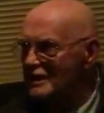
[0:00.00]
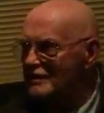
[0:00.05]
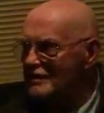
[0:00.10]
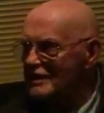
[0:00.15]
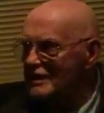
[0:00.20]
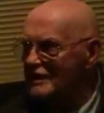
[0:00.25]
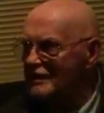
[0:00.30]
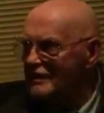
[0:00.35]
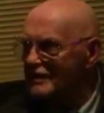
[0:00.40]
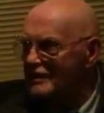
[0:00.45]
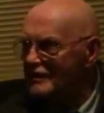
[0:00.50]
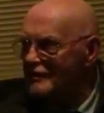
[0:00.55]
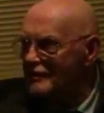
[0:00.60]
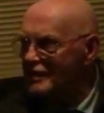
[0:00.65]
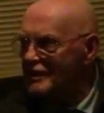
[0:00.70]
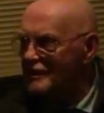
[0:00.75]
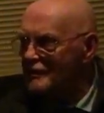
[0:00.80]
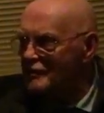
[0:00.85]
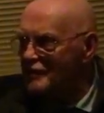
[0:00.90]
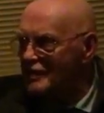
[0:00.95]
Maybe
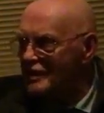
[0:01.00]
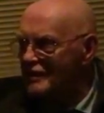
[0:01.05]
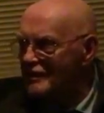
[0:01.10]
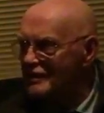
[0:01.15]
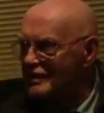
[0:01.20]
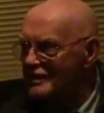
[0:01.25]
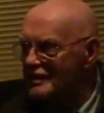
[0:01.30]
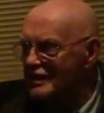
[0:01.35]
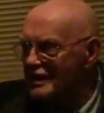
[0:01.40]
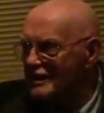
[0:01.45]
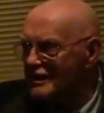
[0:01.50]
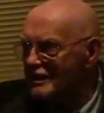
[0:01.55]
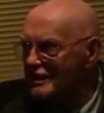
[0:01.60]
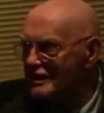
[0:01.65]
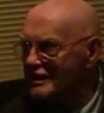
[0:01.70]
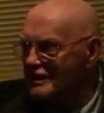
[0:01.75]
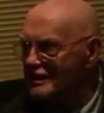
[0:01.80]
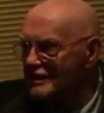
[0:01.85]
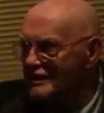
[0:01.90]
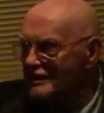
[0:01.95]
that's why Tom Jones has
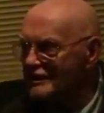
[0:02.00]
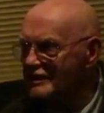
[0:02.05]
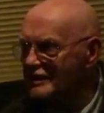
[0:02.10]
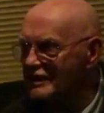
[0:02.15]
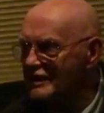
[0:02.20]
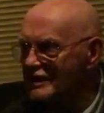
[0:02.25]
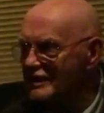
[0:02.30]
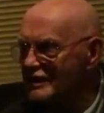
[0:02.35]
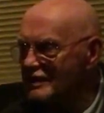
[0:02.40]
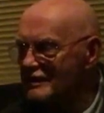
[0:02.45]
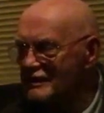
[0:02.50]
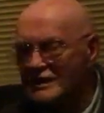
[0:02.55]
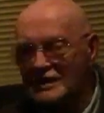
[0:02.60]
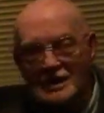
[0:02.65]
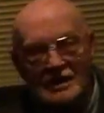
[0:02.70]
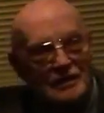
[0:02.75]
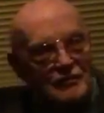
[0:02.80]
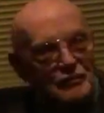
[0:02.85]
done so well. What do you think? You know,